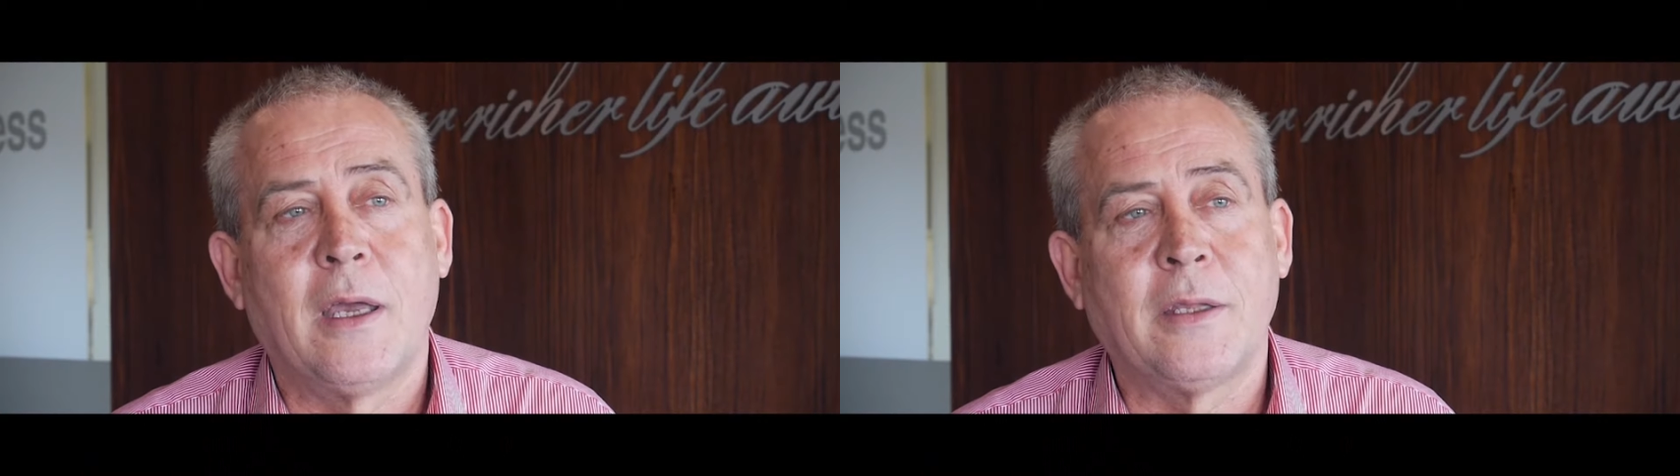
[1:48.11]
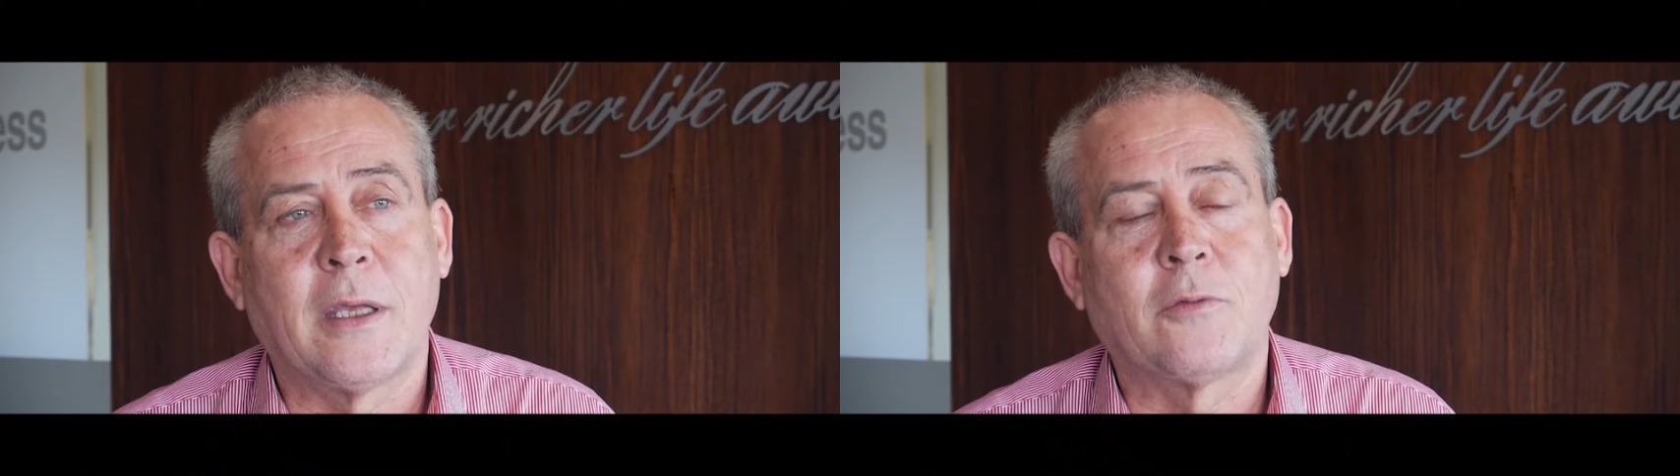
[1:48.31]

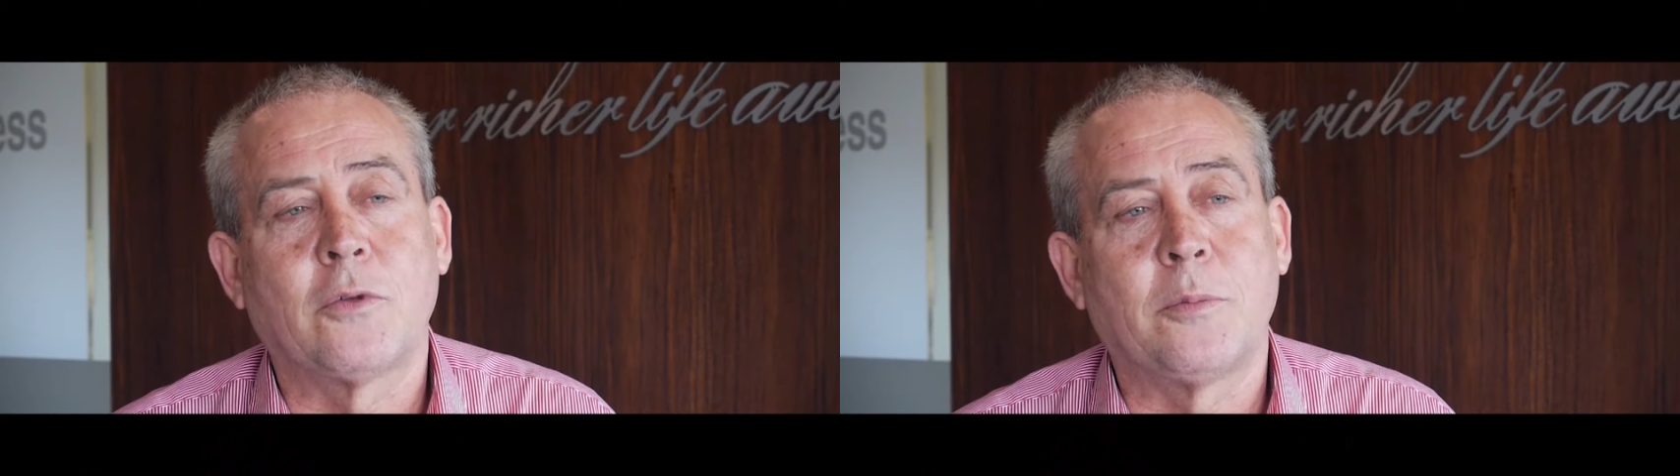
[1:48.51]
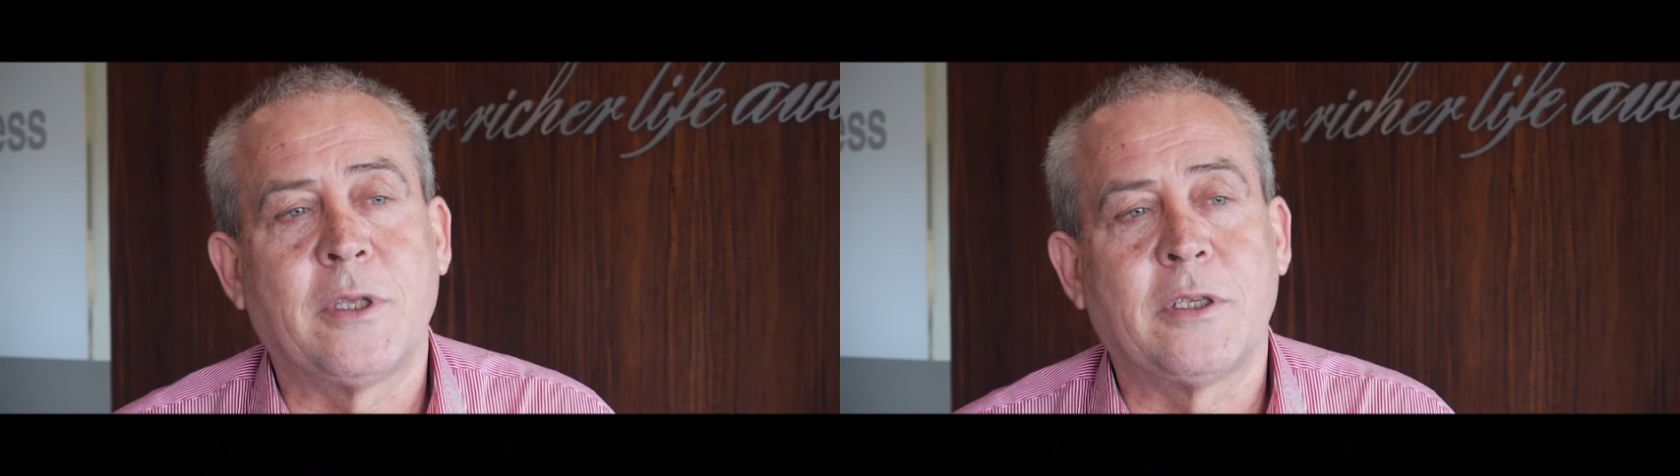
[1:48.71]
and that
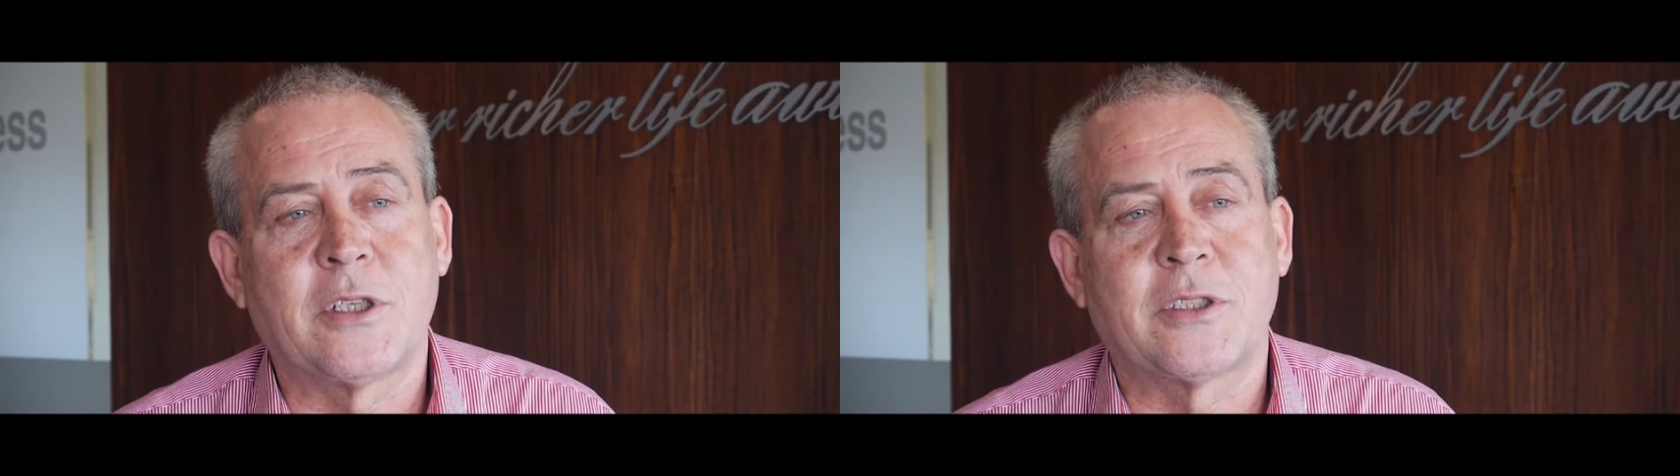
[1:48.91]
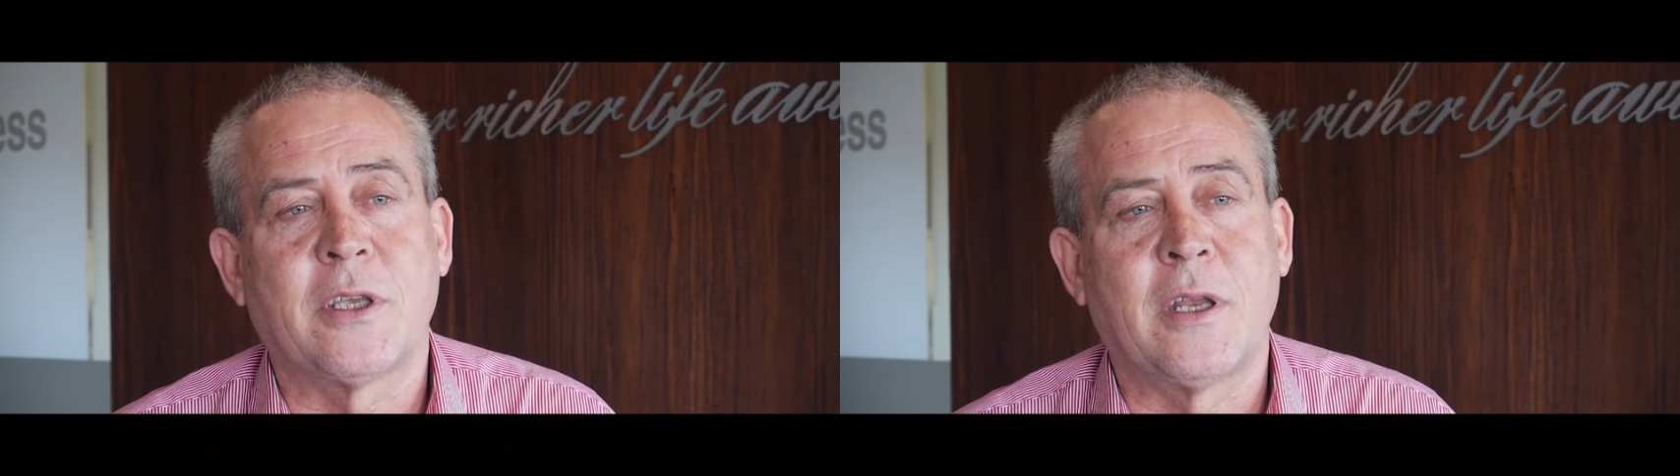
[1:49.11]
would be
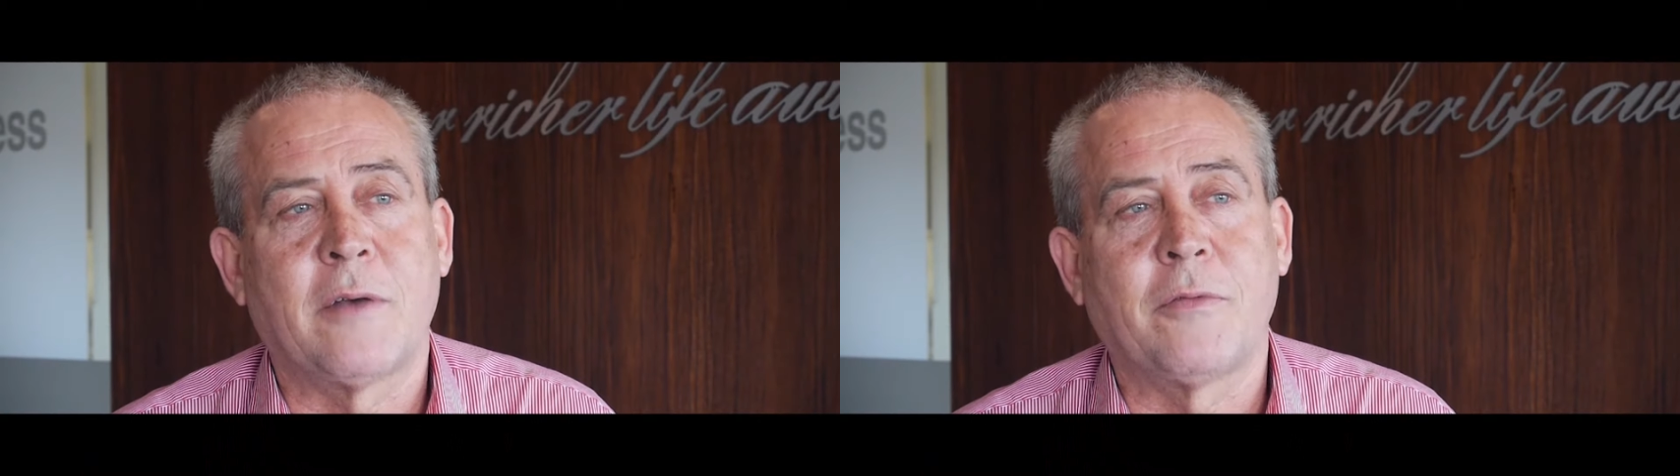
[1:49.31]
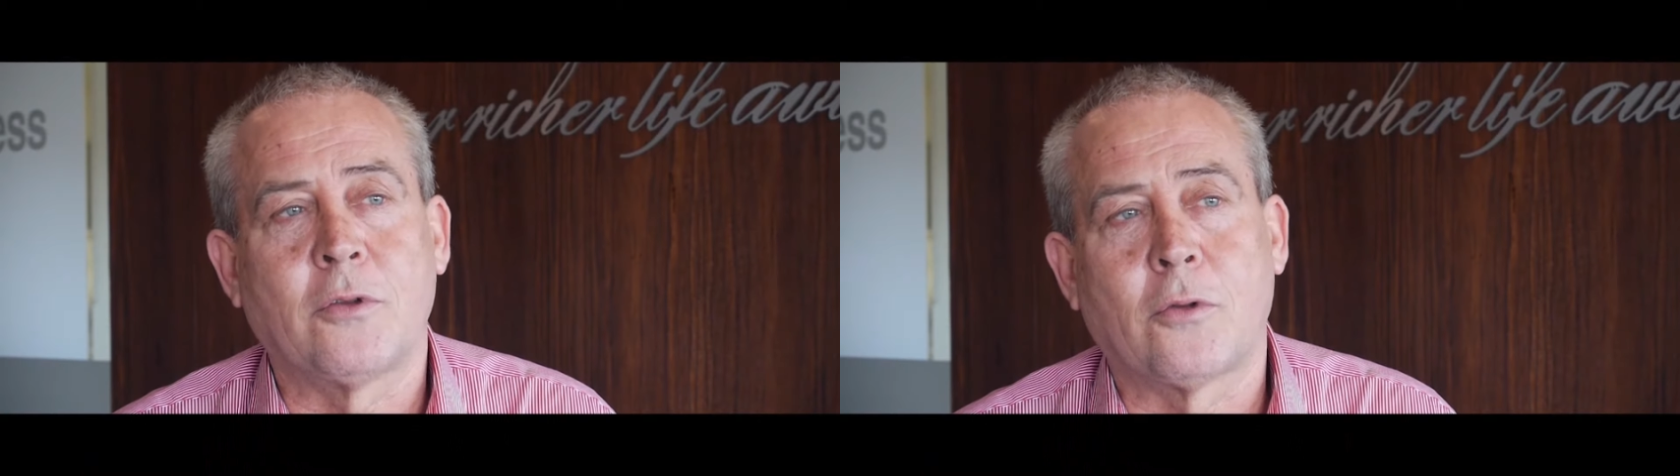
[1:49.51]
just
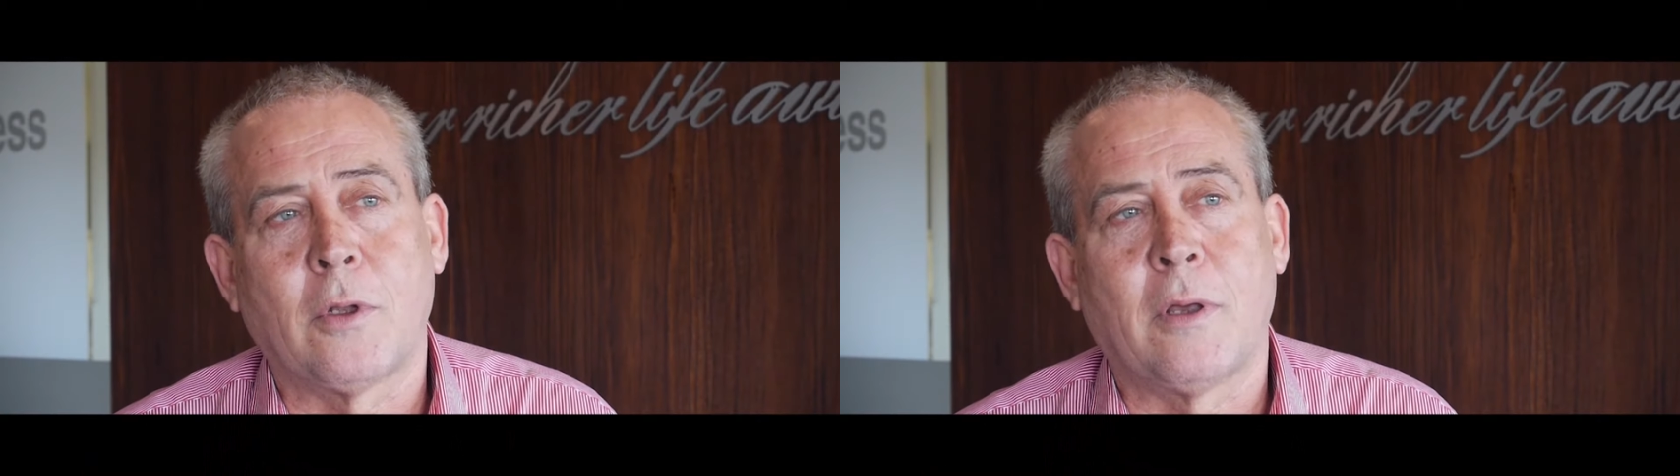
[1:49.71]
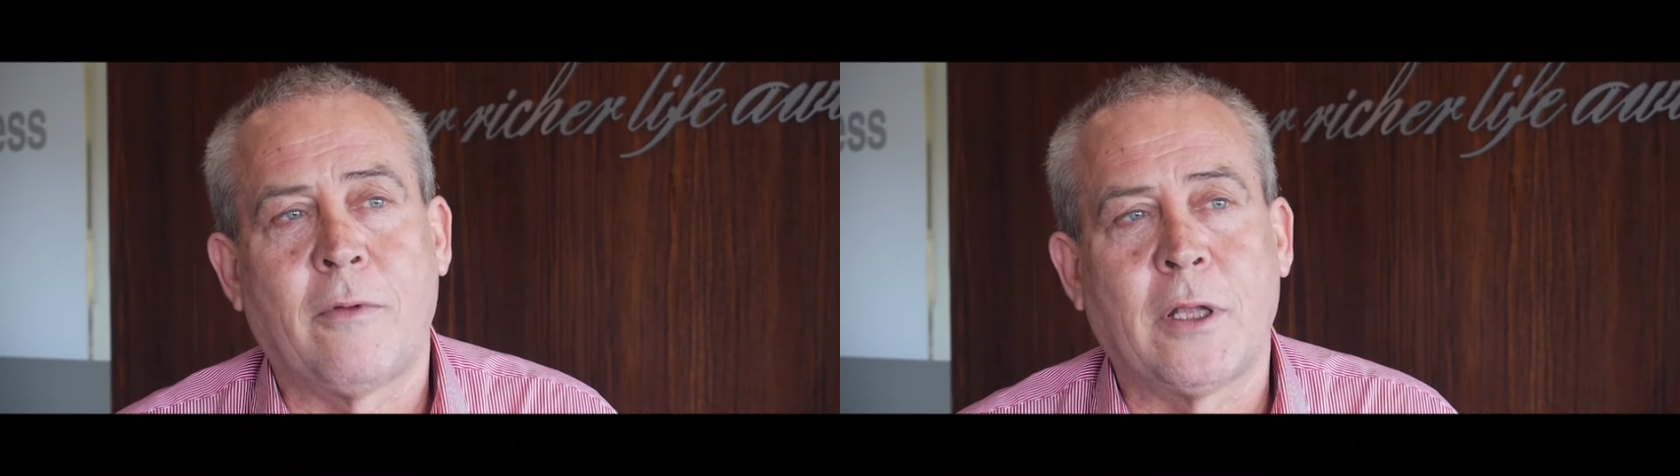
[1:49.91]
enough in
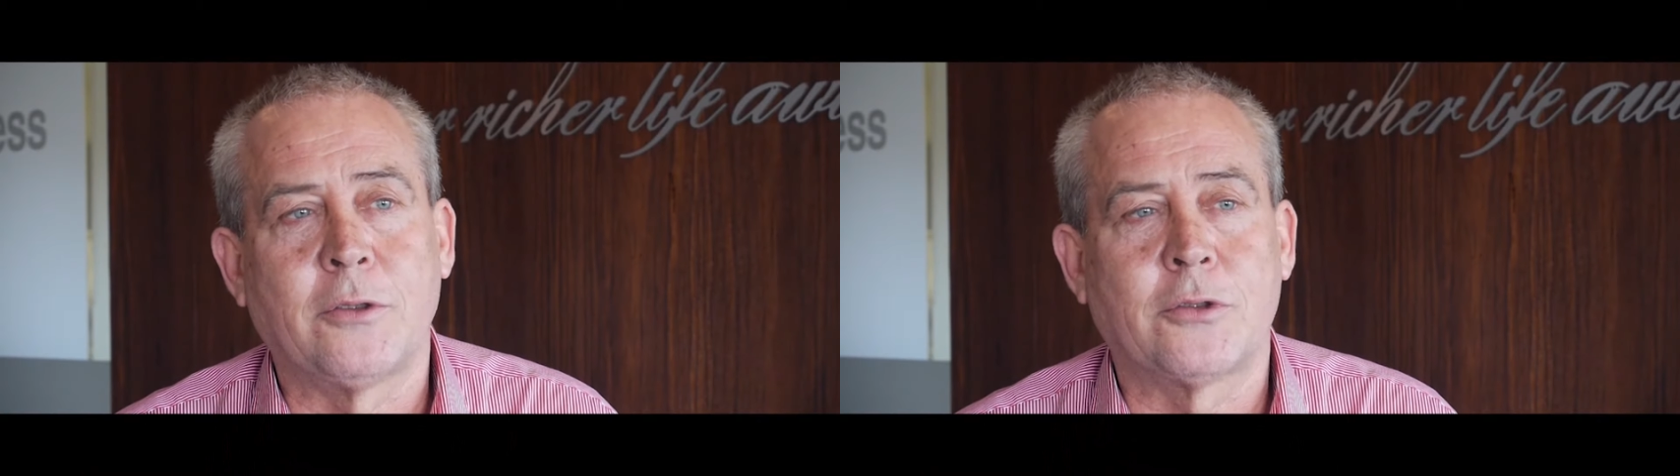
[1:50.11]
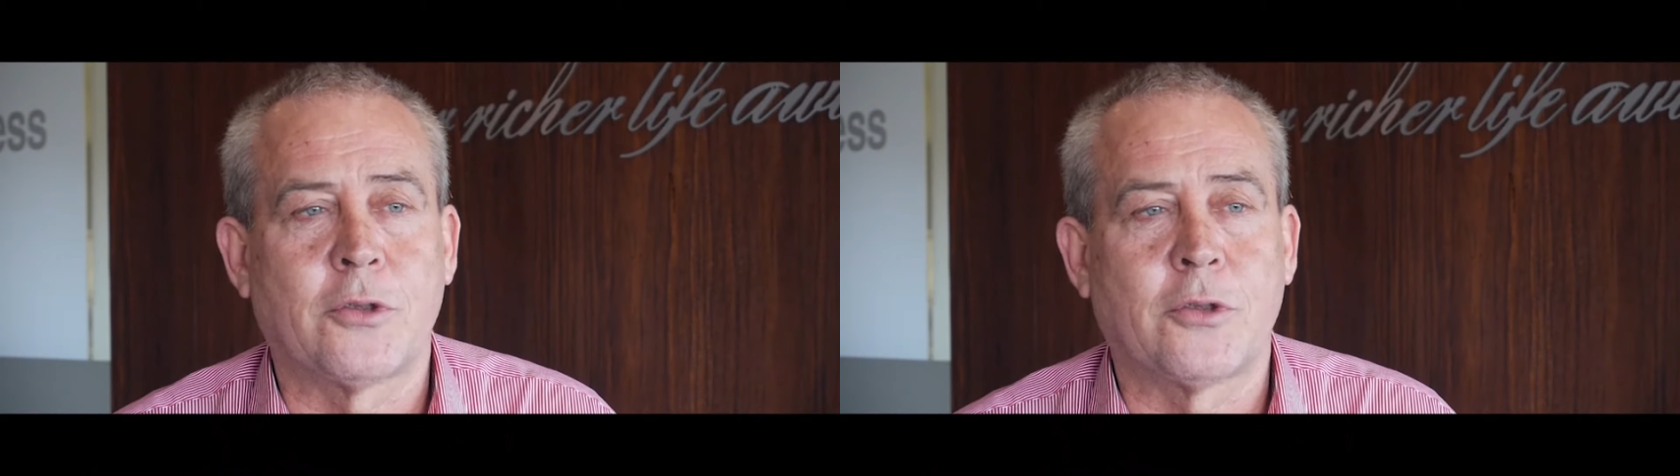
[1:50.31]
dollar values